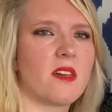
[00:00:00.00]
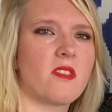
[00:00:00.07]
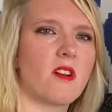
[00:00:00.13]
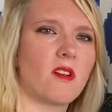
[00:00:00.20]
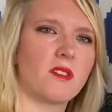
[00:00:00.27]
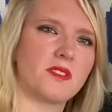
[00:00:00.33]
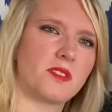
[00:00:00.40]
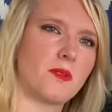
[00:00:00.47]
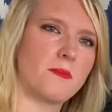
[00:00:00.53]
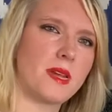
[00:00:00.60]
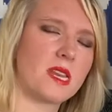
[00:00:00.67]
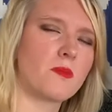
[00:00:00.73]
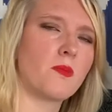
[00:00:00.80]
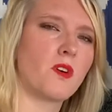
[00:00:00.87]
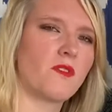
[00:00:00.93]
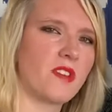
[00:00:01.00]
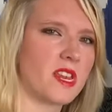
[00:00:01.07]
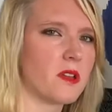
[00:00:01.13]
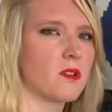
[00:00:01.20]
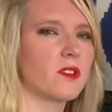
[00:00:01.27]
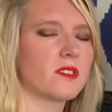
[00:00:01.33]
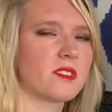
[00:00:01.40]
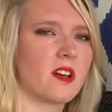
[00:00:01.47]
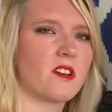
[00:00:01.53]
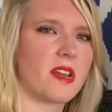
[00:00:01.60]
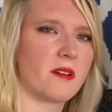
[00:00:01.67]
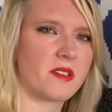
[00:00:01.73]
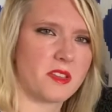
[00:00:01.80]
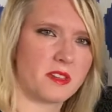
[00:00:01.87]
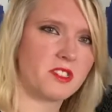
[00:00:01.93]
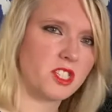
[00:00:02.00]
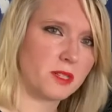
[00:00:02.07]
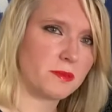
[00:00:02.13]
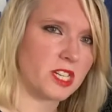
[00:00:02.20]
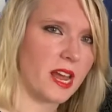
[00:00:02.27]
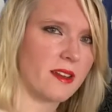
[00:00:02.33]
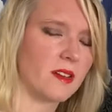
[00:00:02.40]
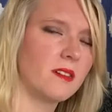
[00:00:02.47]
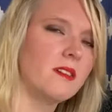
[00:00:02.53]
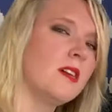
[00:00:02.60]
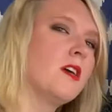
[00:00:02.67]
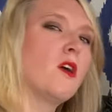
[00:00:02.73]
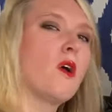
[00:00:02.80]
and there are also many more videos on our YouTube channel